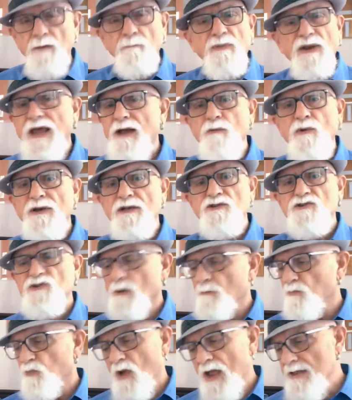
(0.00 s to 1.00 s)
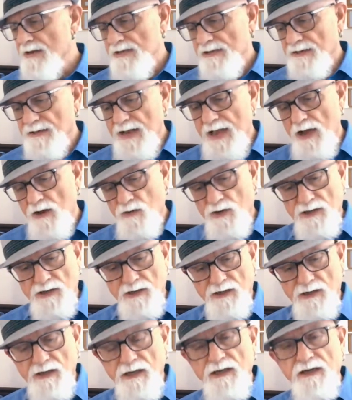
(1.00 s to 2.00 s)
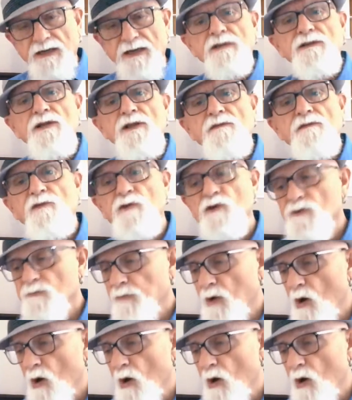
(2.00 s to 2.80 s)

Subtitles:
But I want to jump right in now and get to the first